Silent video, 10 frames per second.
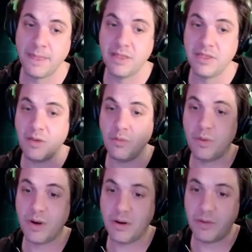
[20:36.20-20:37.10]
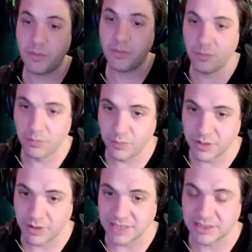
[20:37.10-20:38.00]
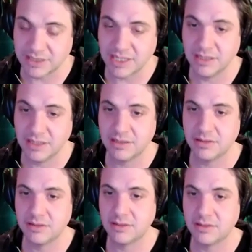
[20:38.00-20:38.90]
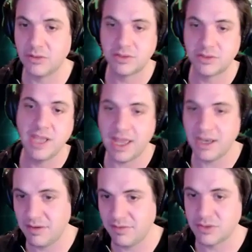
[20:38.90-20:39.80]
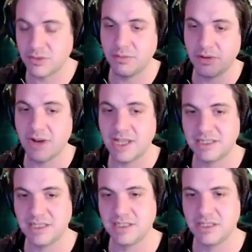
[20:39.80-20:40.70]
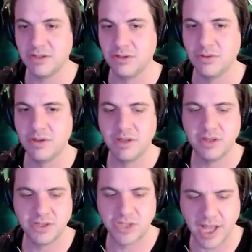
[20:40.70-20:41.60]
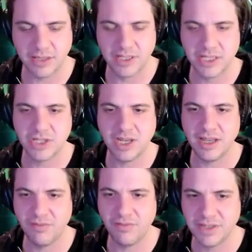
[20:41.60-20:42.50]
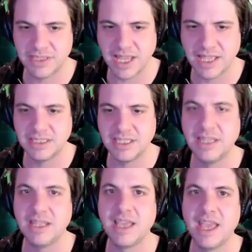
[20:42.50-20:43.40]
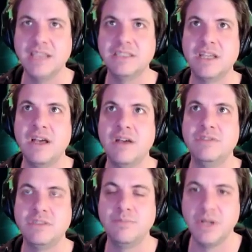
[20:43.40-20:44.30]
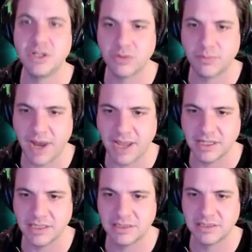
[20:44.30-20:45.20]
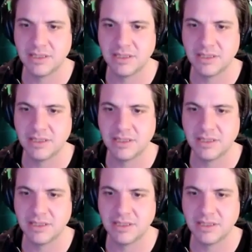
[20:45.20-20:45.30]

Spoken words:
that we're regressing culturally and individually, regressing to childish and infant states in the case of spiritual practice.